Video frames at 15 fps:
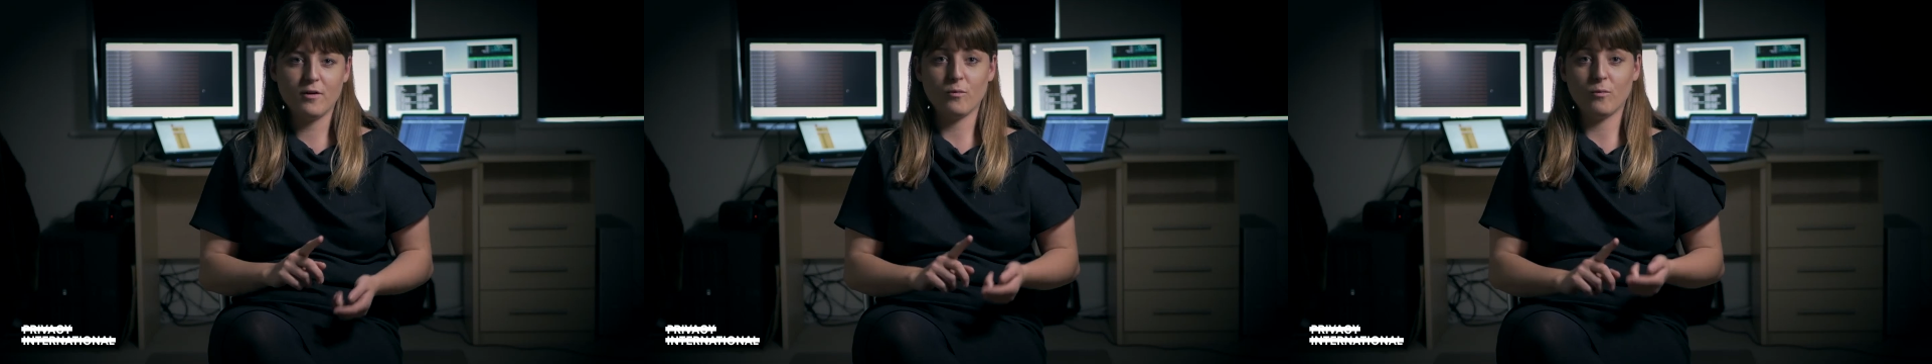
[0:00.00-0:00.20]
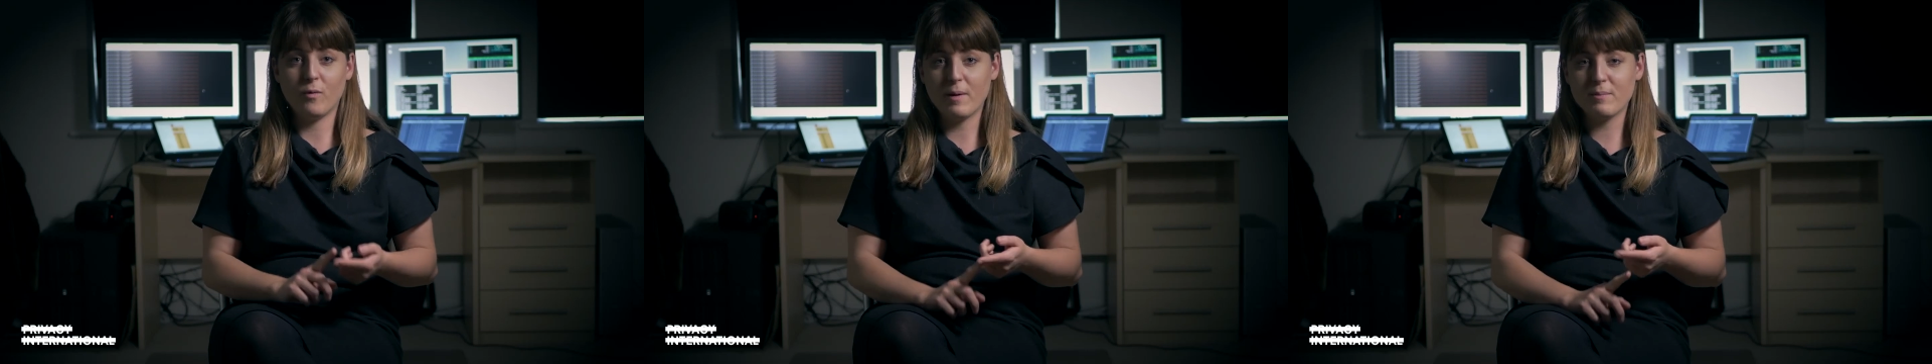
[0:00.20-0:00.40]

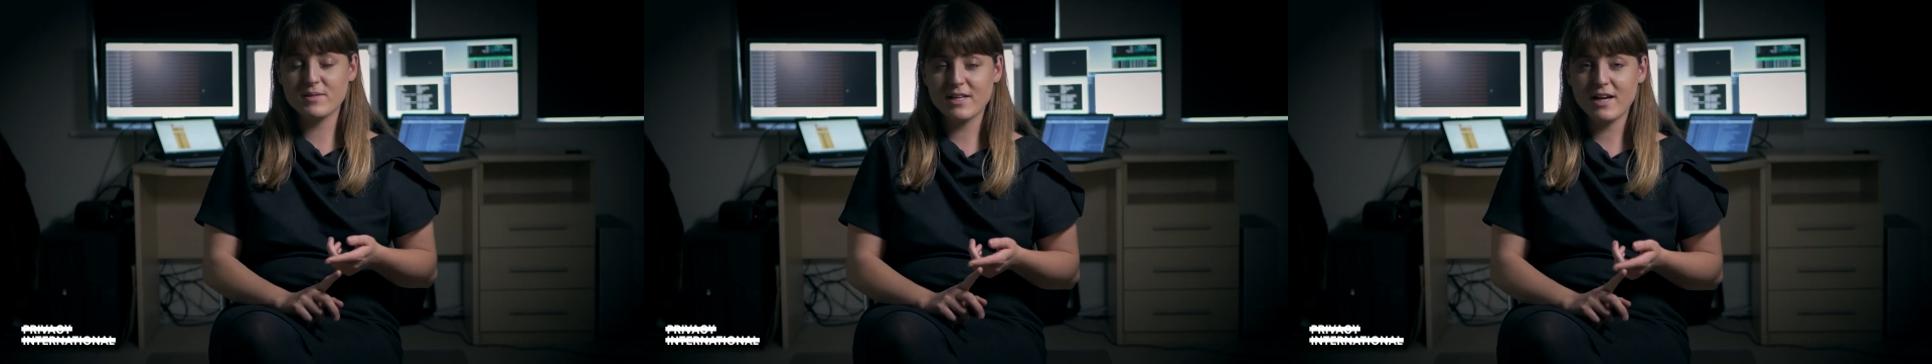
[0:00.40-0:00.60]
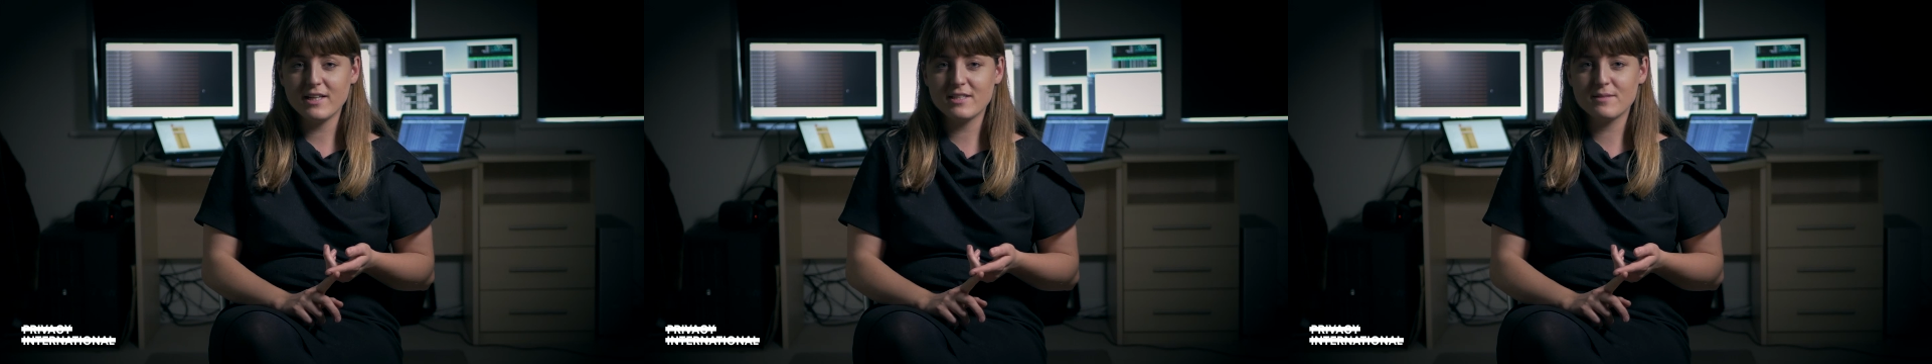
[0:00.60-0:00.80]

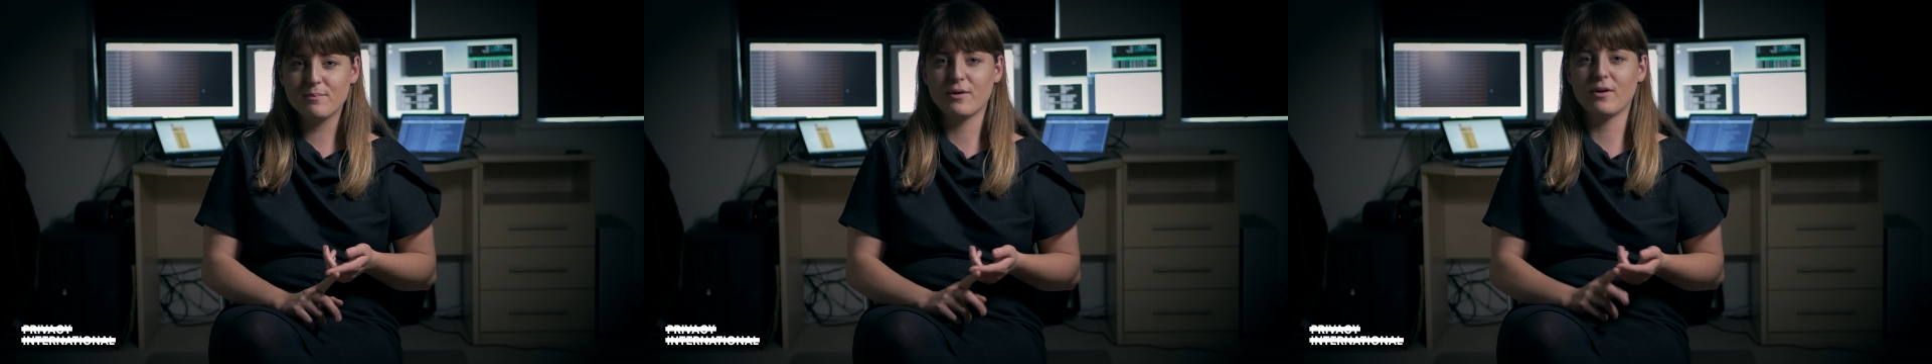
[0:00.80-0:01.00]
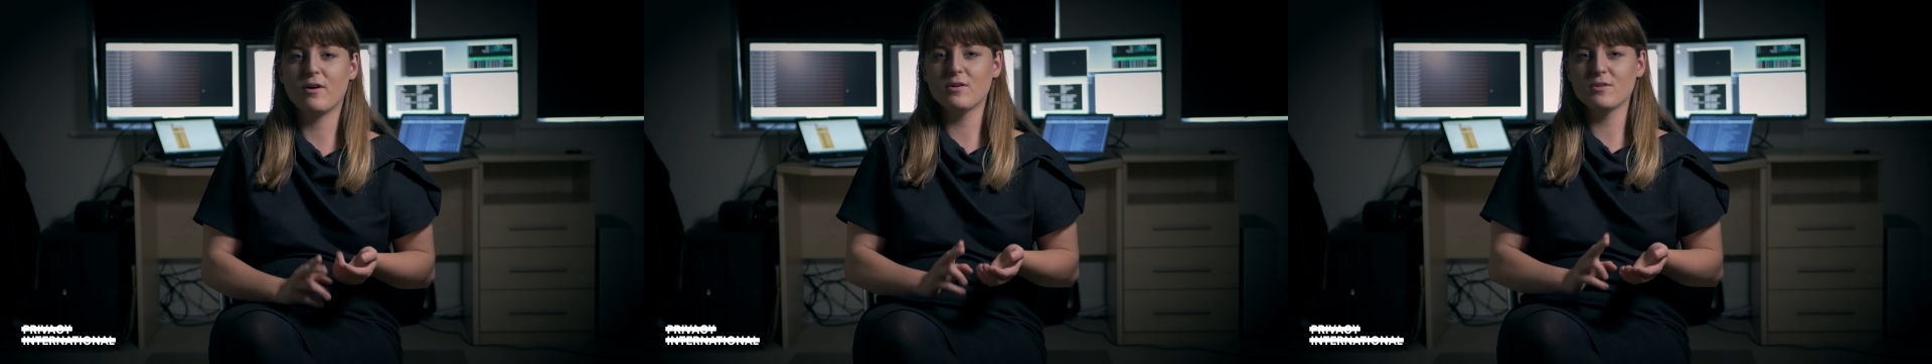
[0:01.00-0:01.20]
Websites,
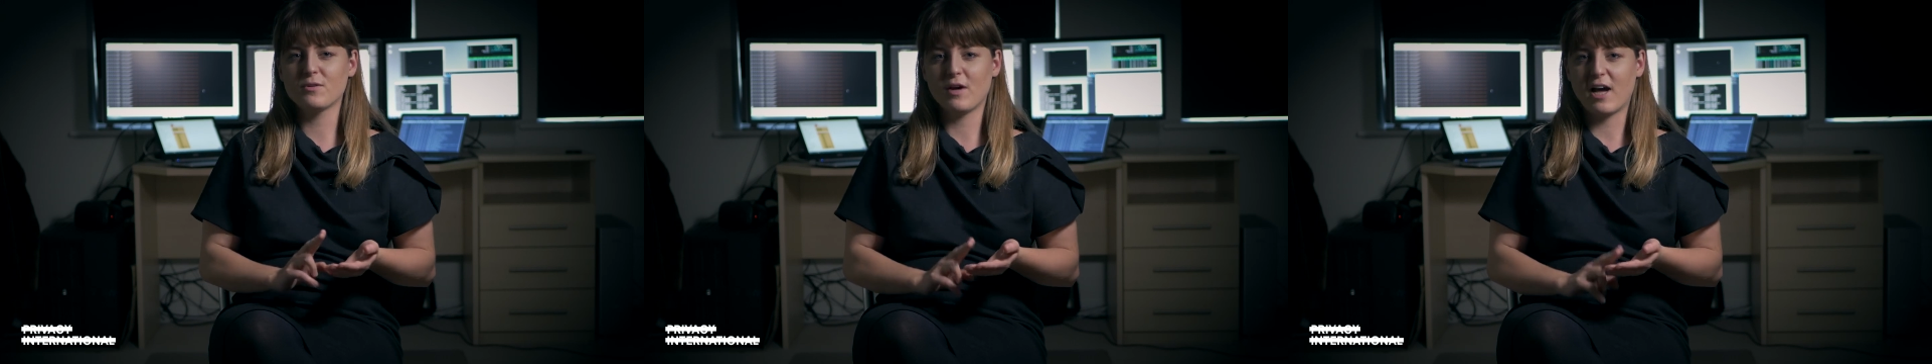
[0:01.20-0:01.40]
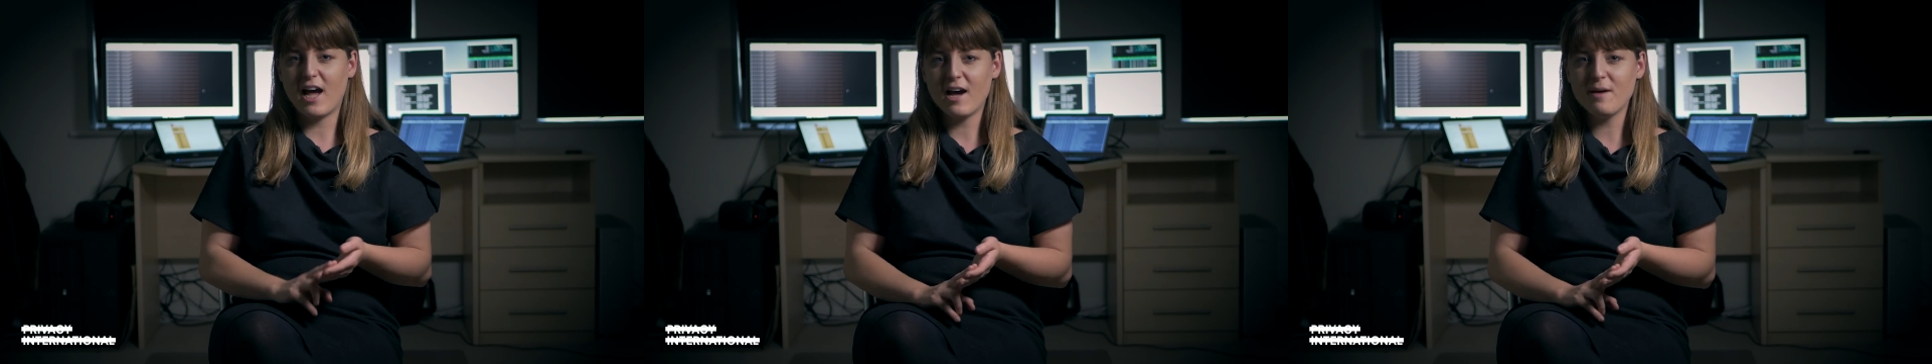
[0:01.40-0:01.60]
but
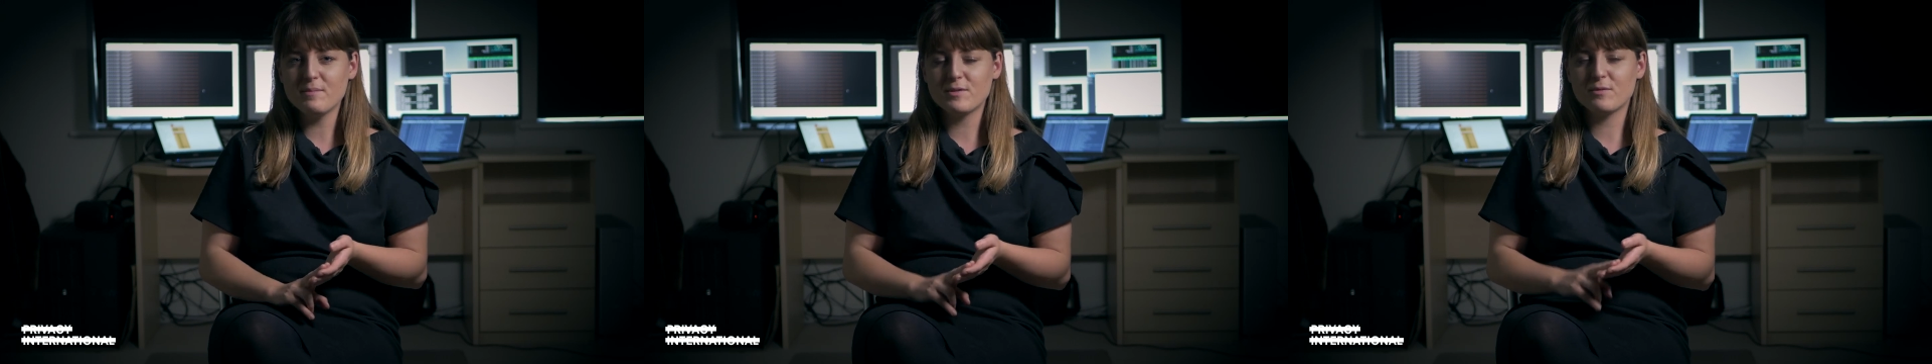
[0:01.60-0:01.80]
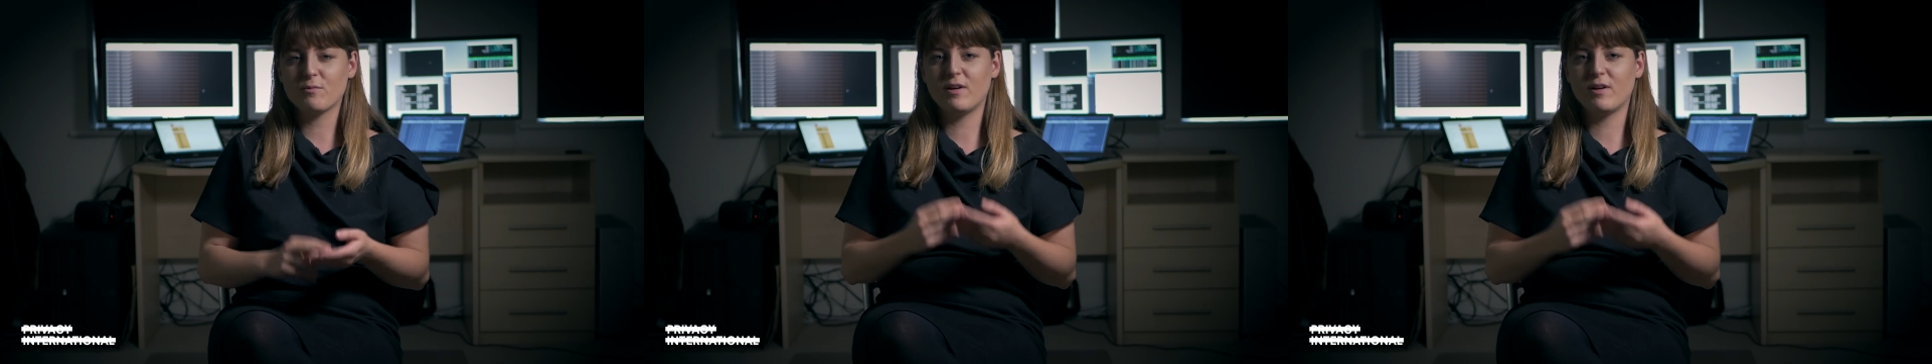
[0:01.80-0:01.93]
also apps,